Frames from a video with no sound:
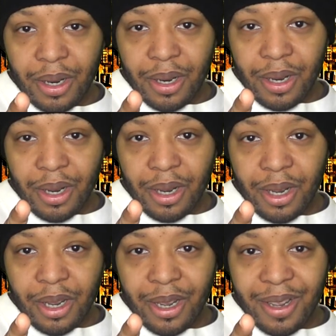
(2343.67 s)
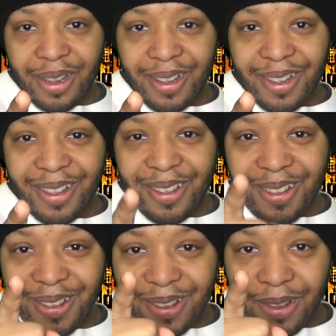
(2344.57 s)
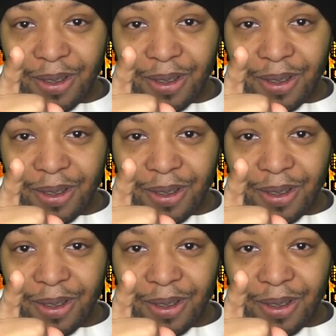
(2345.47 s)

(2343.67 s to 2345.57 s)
(no one is talking)